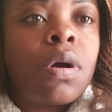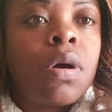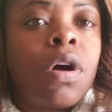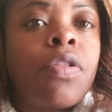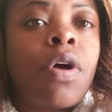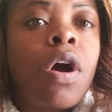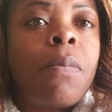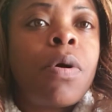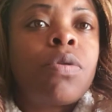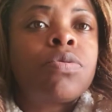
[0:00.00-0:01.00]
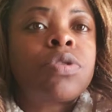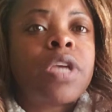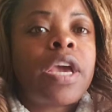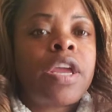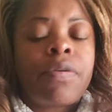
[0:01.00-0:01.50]
other hormones
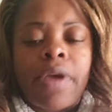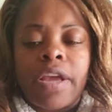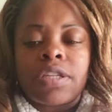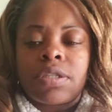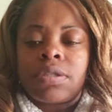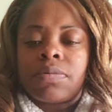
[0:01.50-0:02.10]
that interacts.